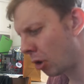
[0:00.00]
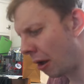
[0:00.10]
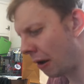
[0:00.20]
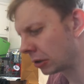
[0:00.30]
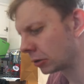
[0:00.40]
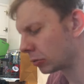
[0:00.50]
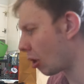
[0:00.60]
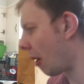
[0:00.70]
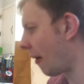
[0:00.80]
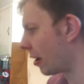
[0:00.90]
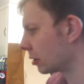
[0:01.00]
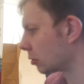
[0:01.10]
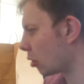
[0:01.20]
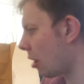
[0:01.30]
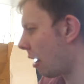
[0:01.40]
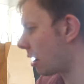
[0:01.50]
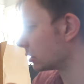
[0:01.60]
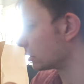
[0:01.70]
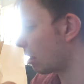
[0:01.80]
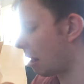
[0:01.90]
In order to beat me on the suicidal wing? you
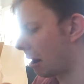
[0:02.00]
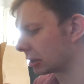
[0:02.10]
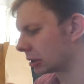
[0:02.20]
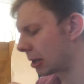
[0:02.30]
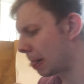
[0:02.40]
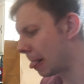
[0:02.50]
got to hit three.